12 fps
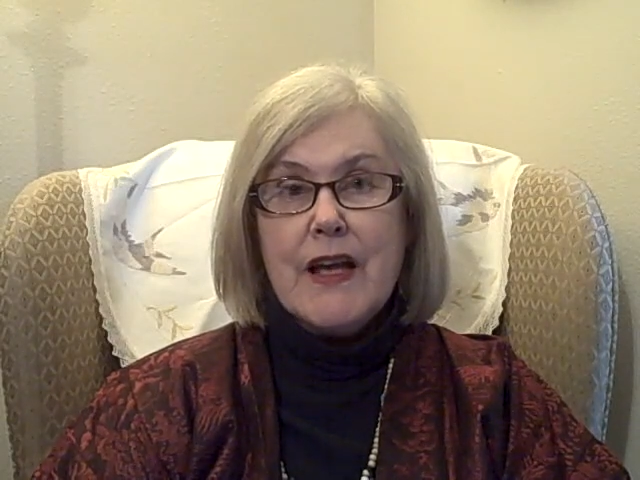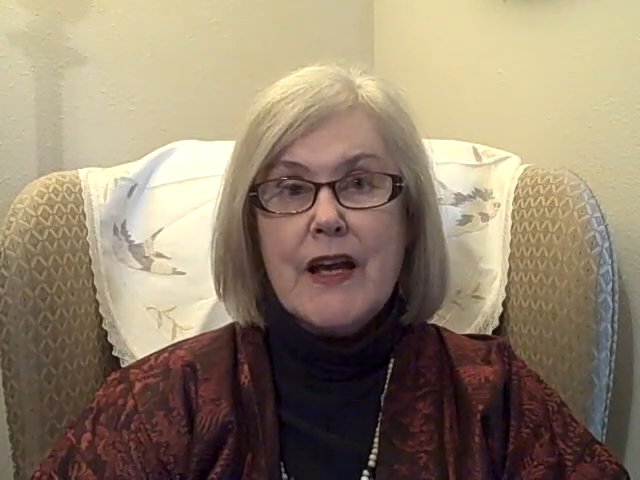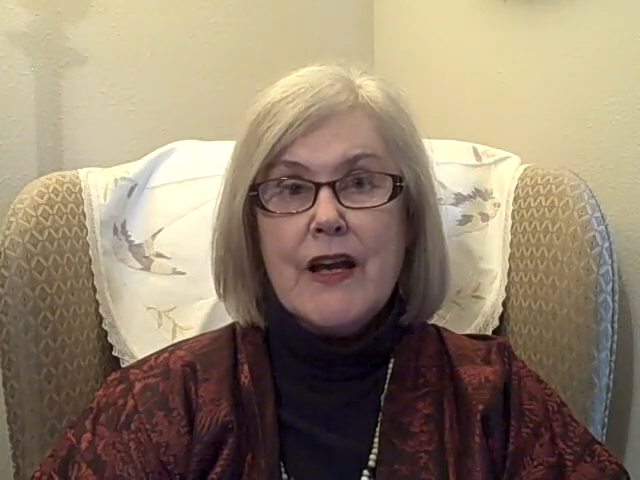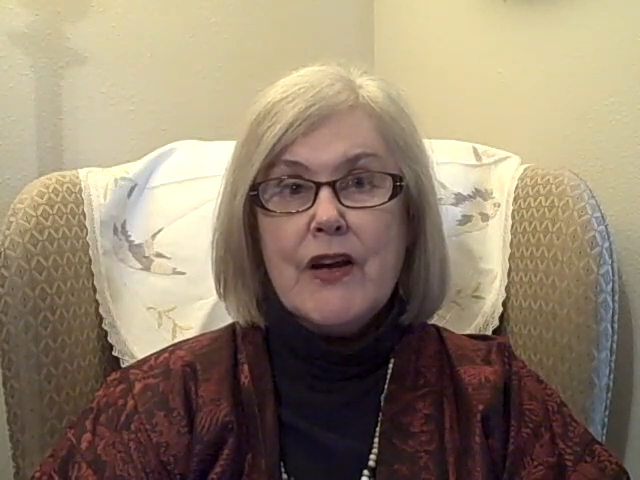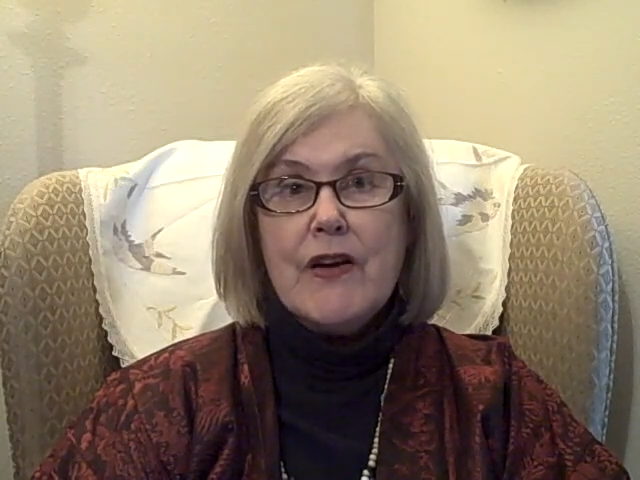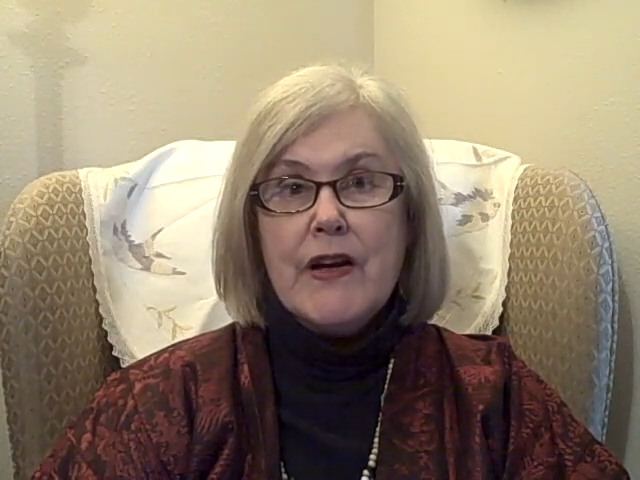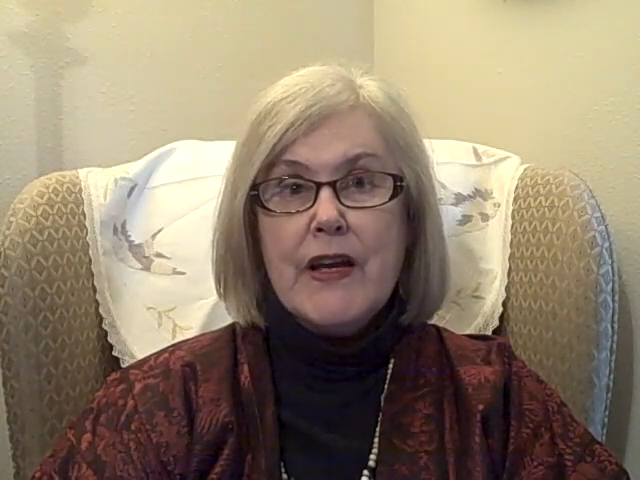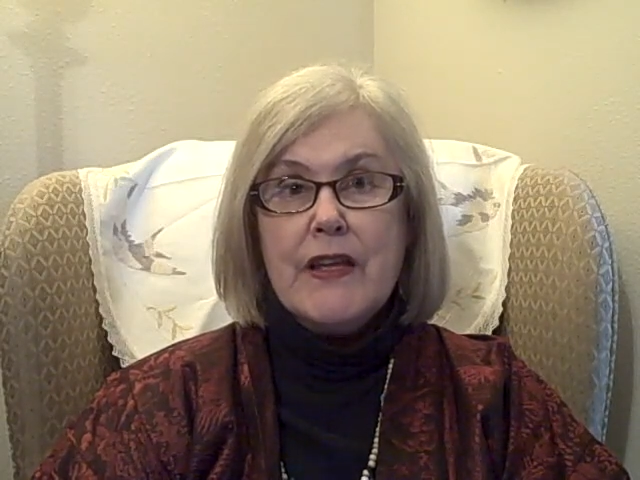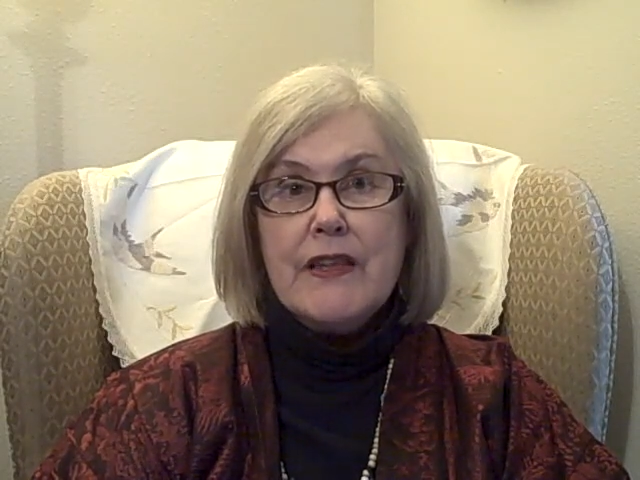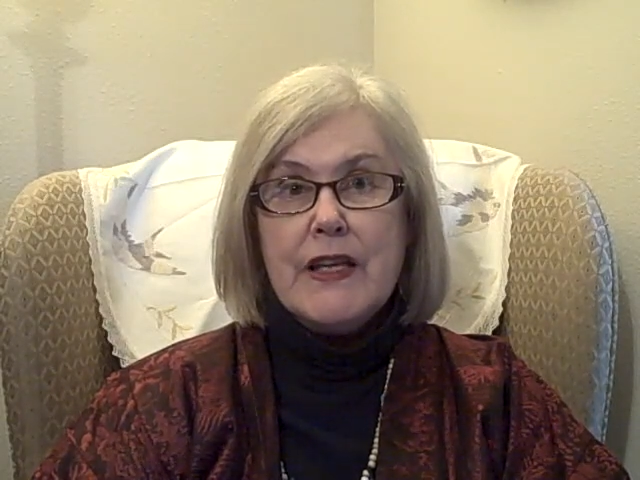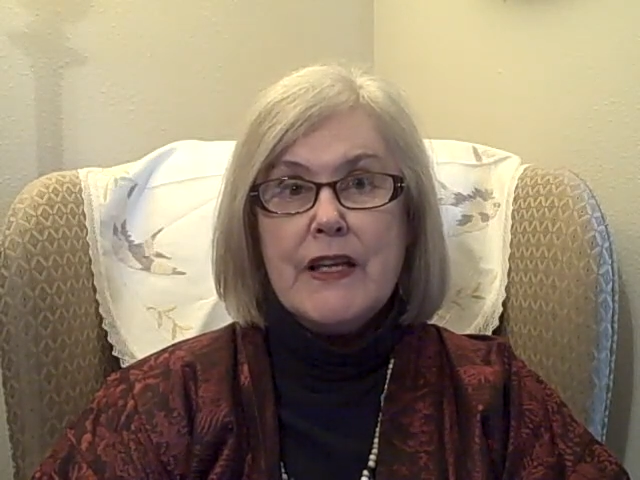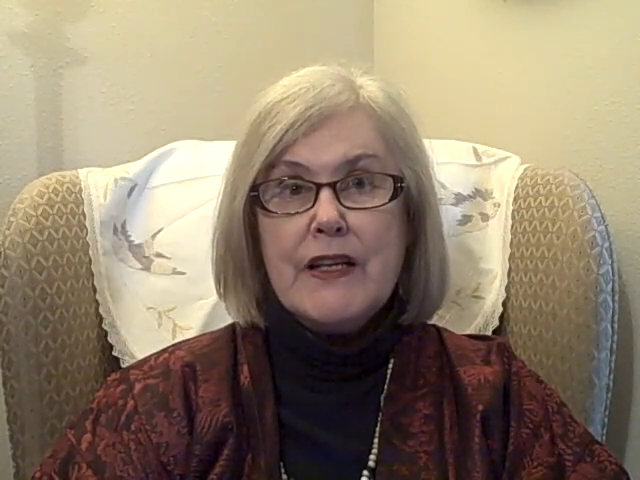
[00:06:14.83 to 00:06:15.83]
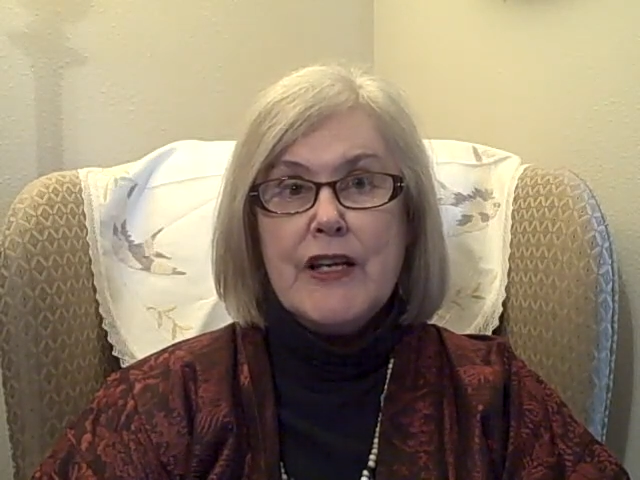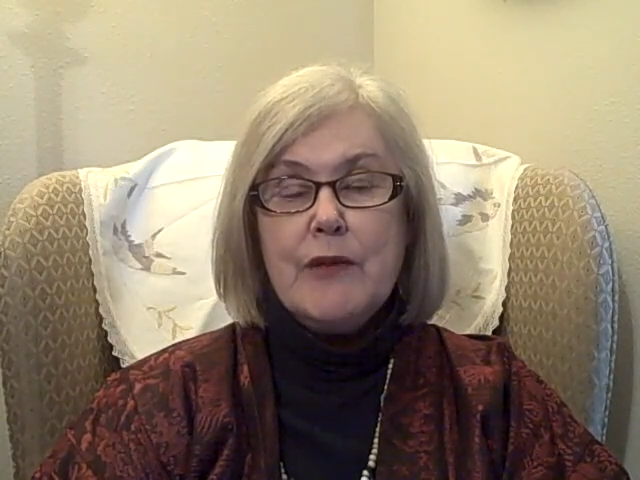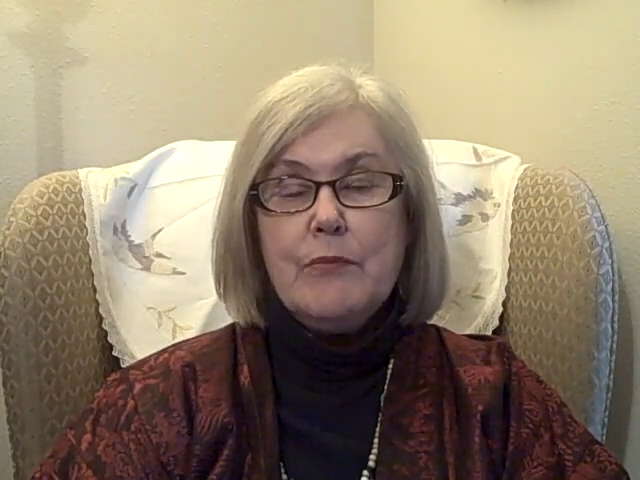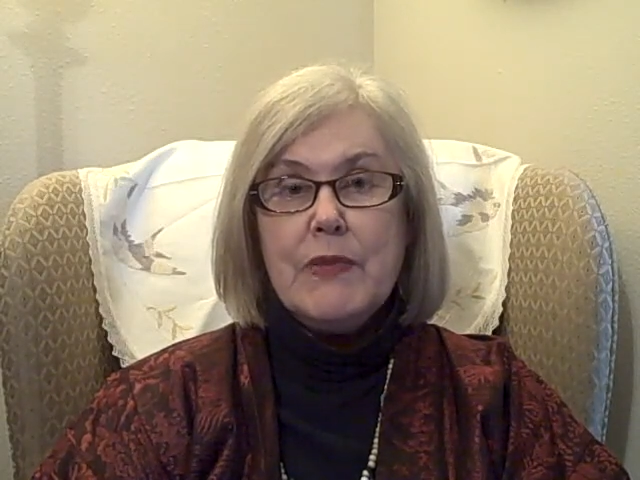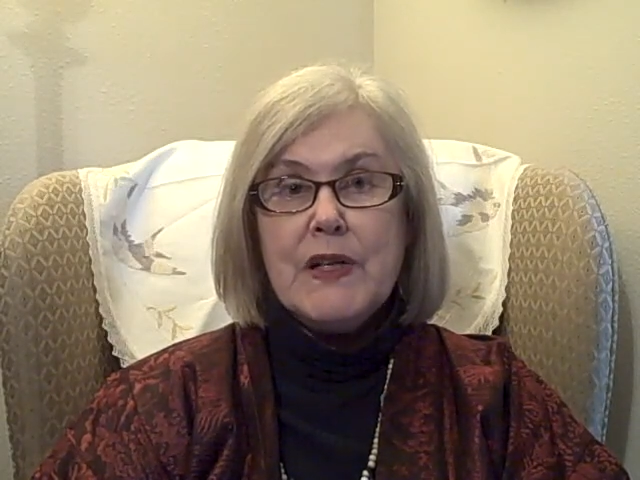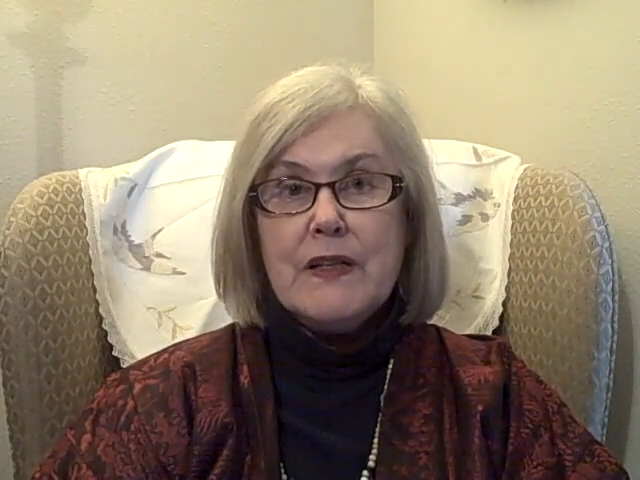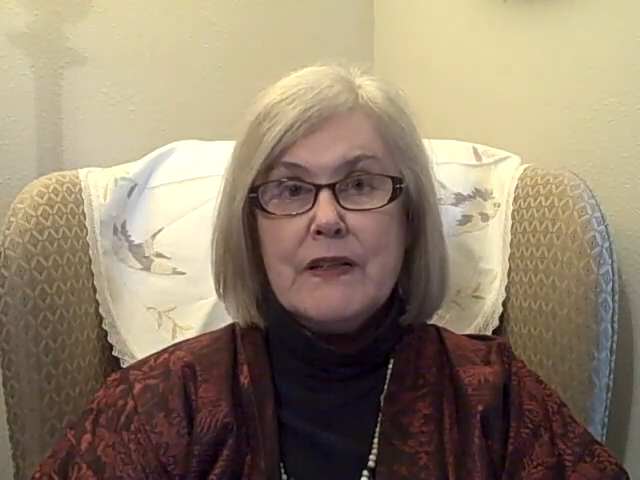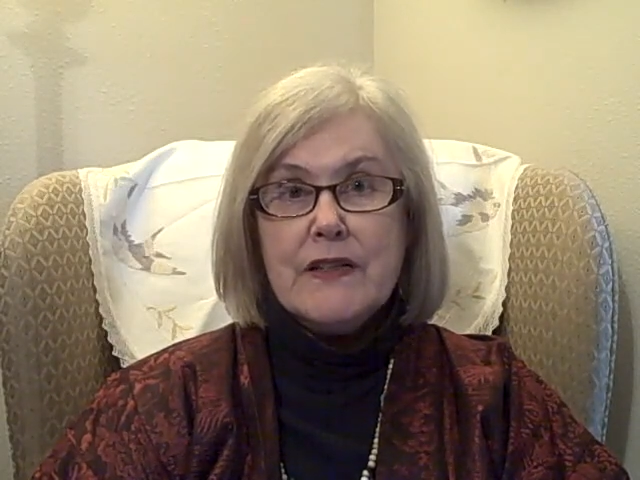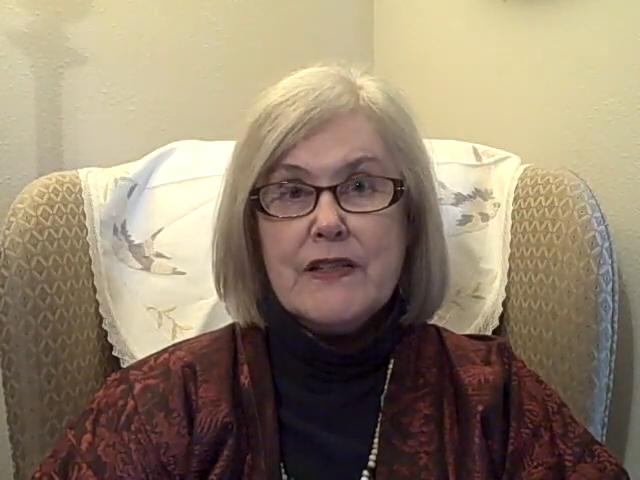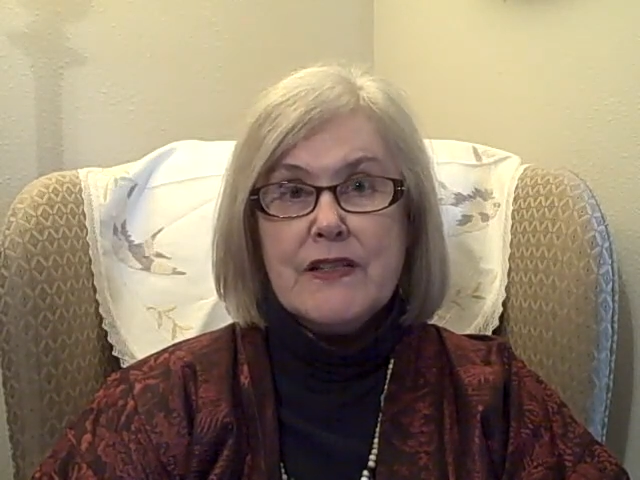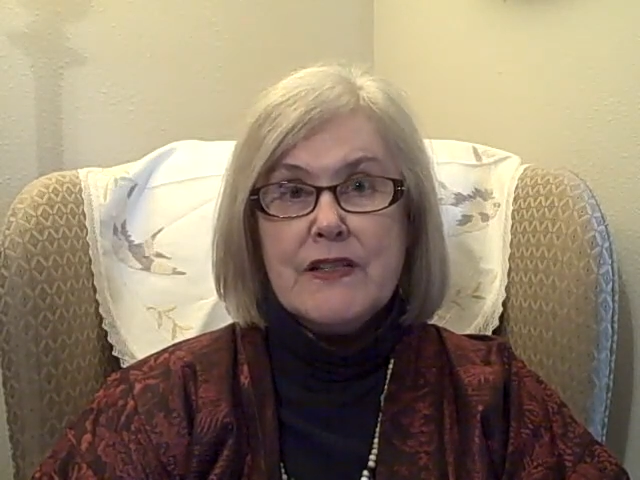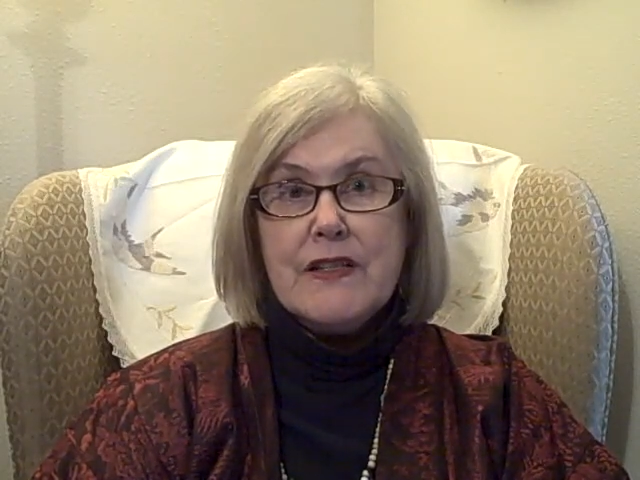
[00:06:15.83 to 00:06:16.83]
carrying that
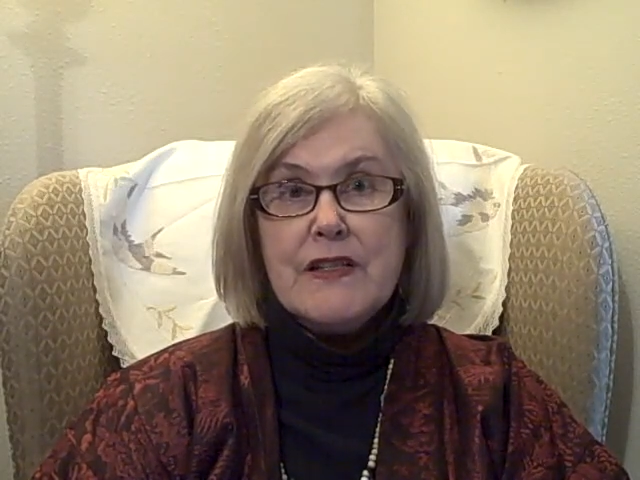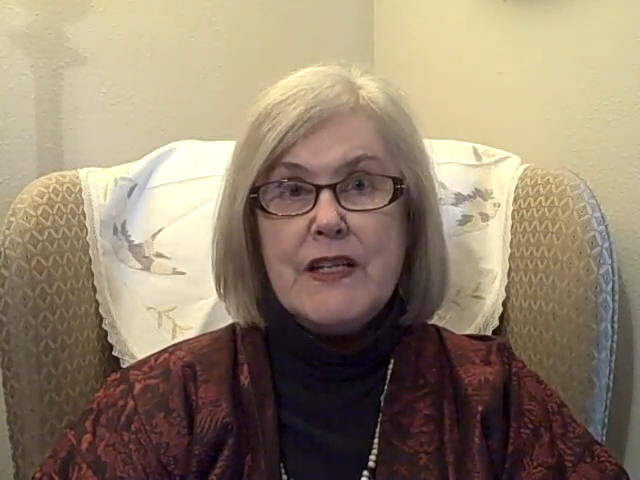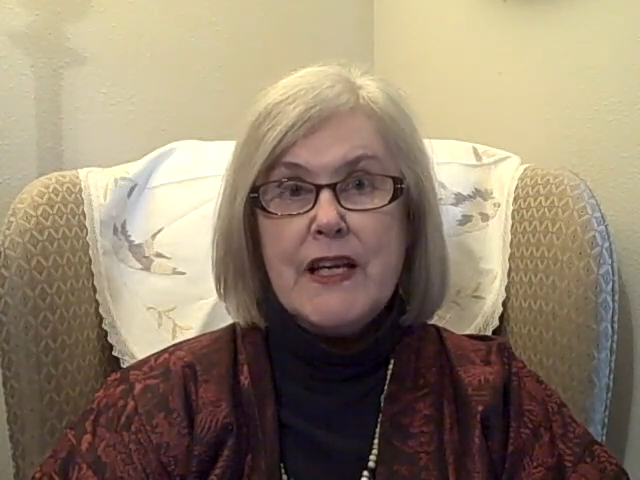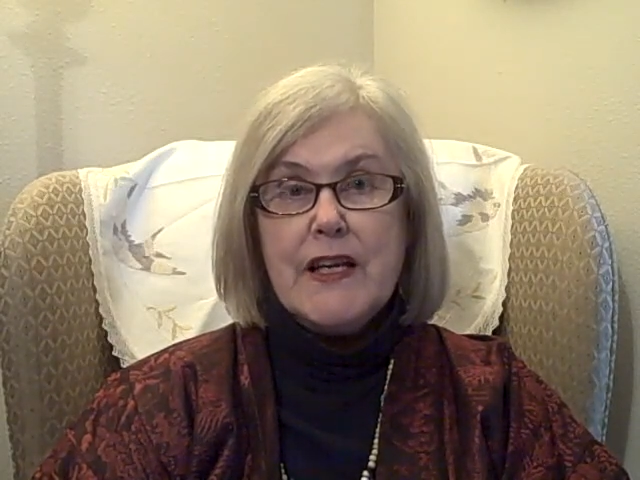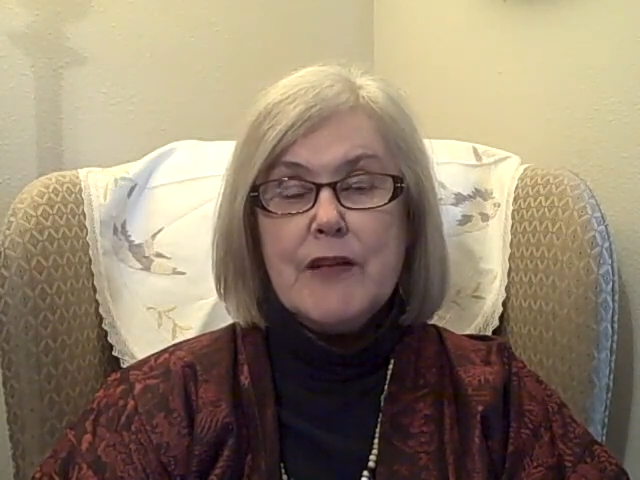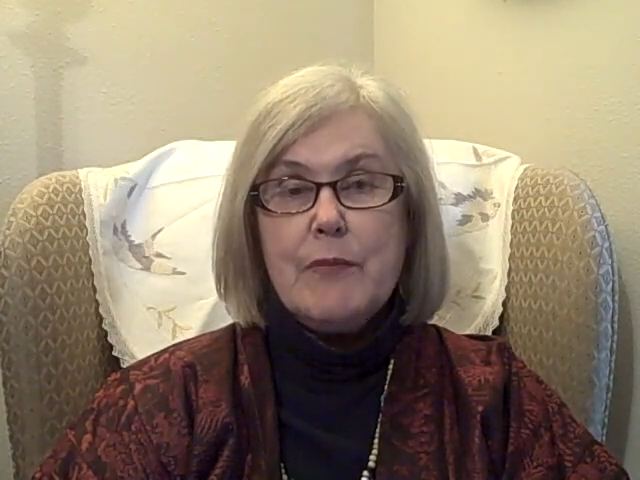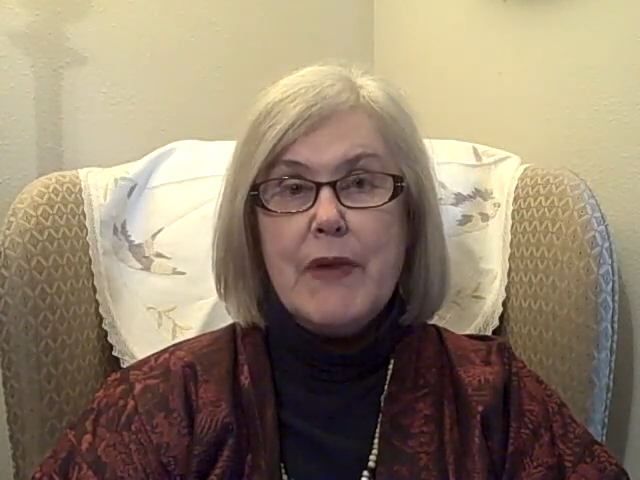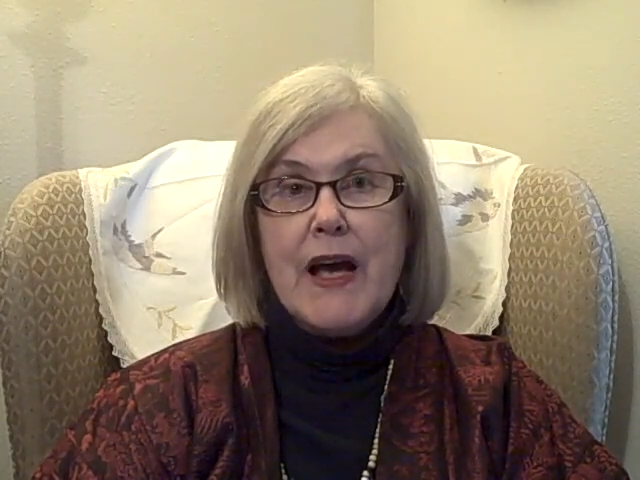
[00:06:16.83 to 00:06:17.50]
impulse to take